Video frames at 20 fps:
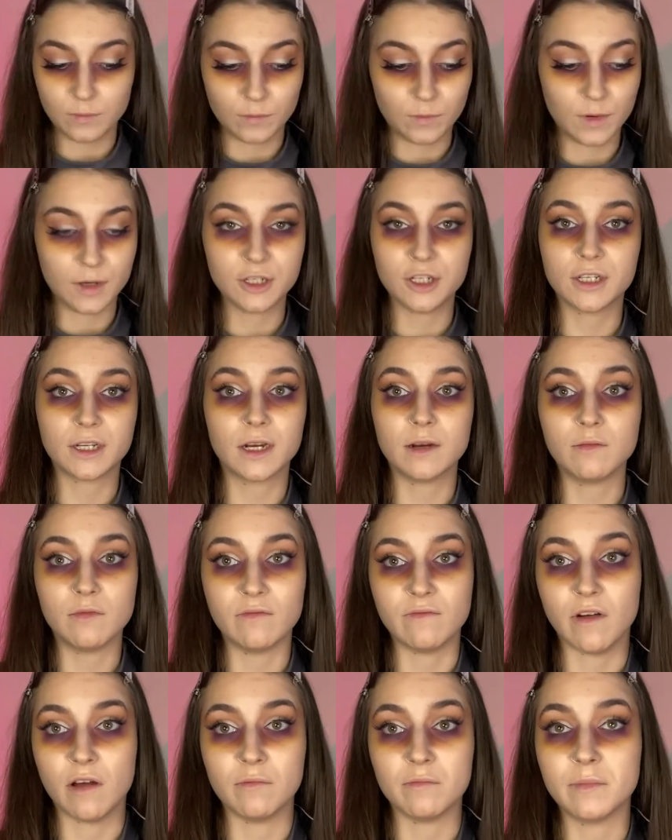We're just going to move
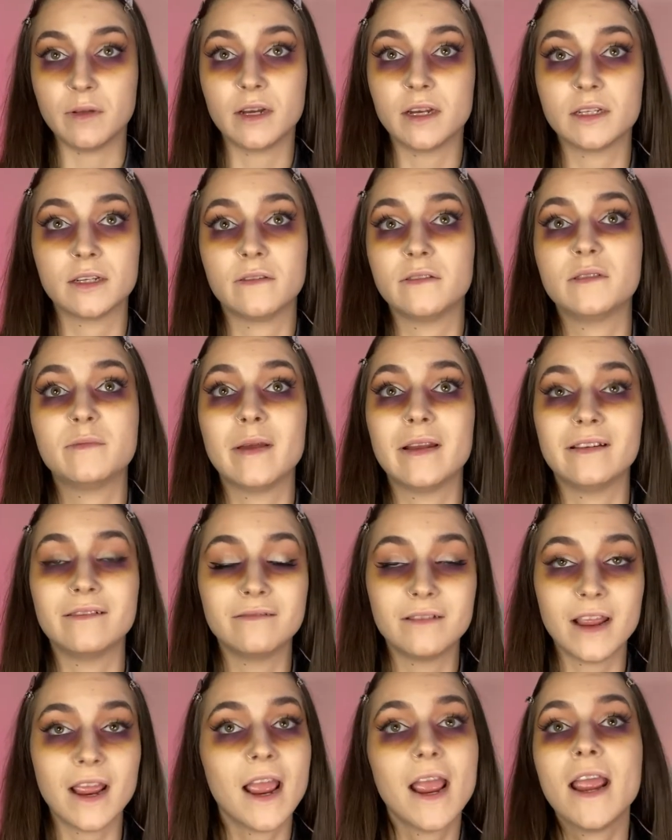on because I've spent
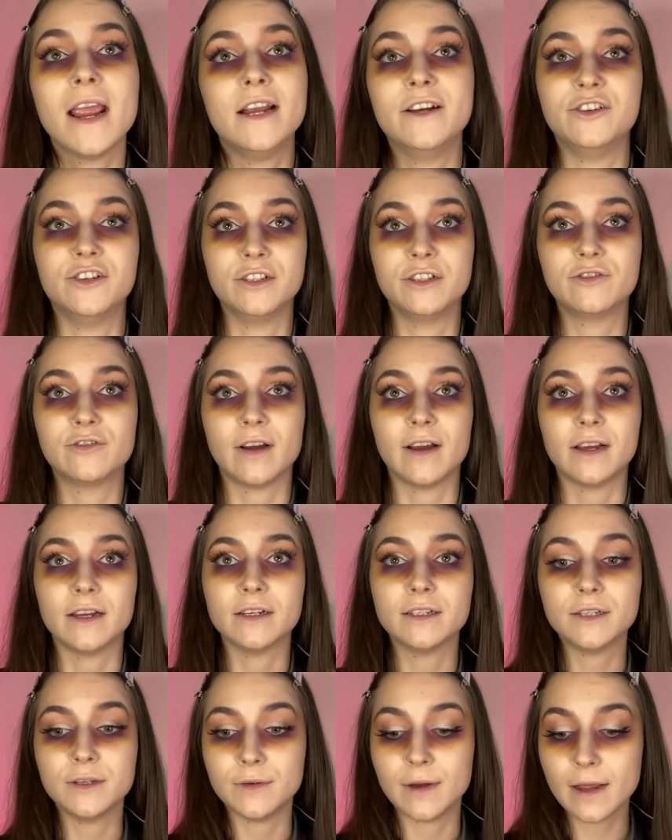ages trying
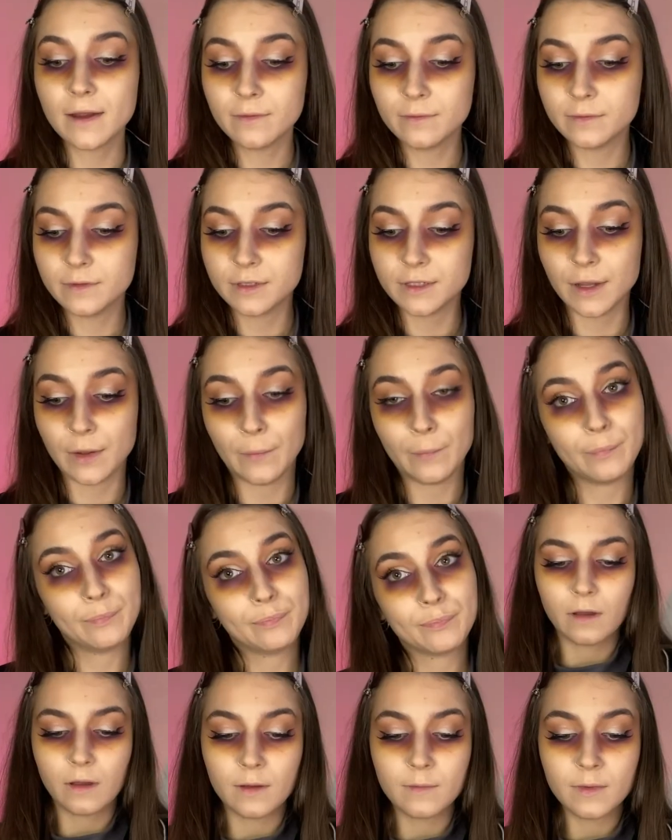to now. So,
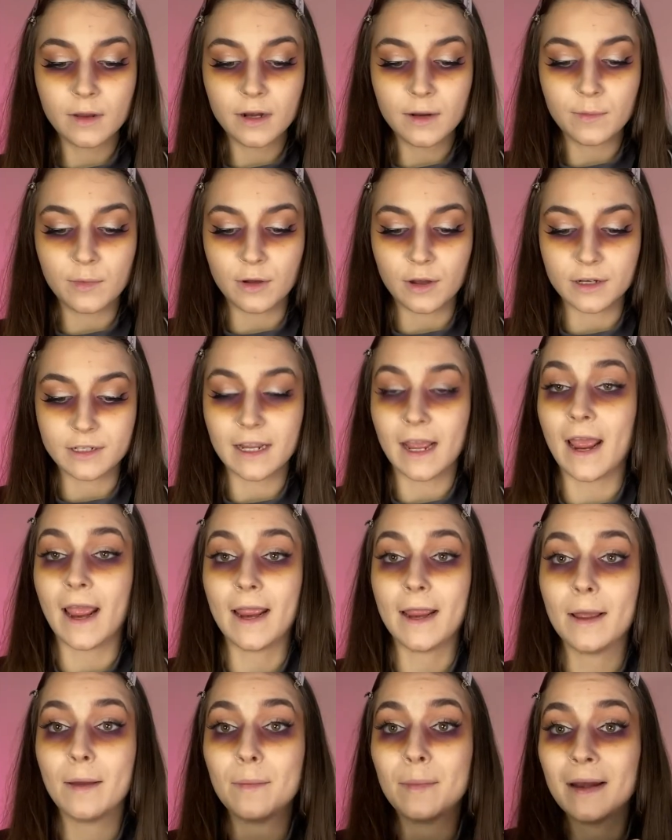I'm going to put a
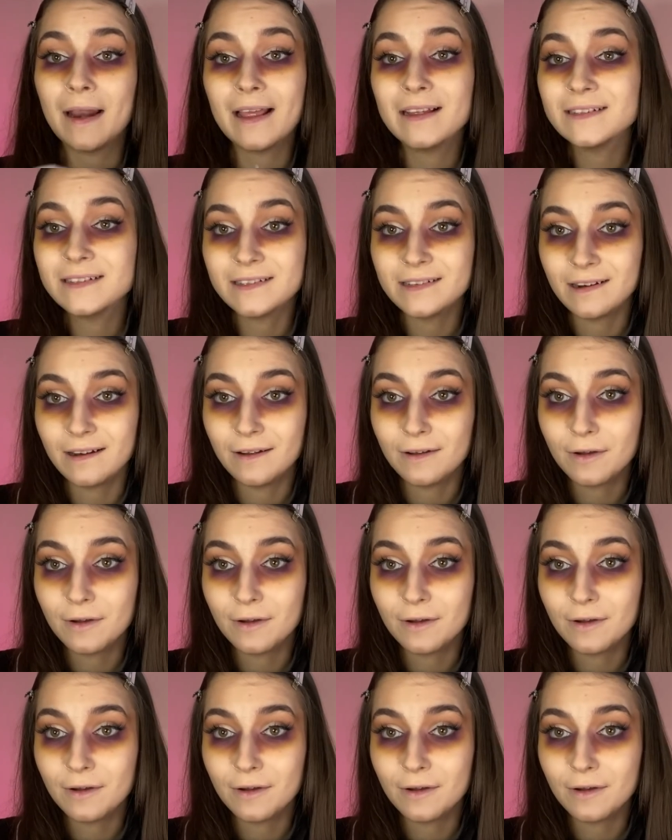plaster